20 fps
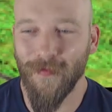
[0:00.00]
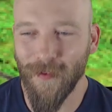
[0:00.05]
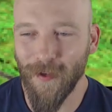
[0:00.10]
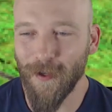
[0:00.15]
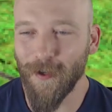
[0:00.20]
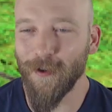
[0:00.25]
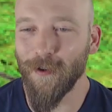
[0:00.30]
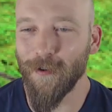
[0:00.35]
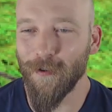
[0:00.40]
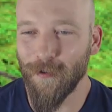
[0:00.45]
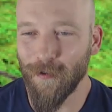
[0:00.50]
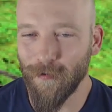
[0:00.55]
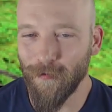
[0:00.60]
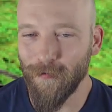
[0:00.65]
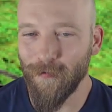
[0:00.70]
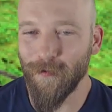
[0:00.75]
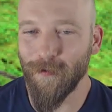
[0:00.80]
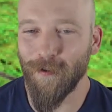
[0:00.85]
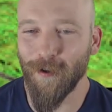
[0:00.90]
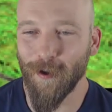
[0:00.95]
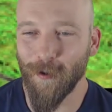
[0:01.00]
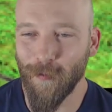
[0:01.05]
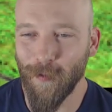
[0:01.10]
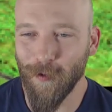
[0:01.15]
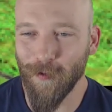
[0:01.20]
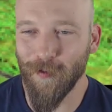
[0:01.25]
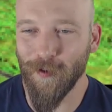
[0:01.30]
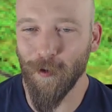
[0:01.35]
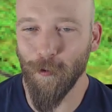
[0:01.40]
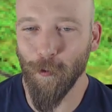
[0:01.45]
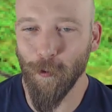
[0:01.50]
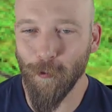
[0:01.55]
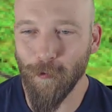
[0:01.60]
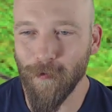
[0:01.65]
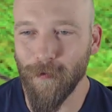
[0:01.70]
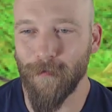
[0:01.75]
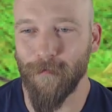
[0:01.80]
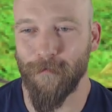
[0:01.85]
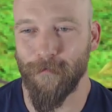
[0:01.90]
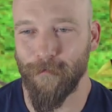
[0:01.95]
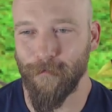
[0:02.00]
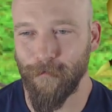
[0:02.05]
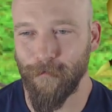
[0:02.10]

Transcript: Look at those chocobos, they're grooving.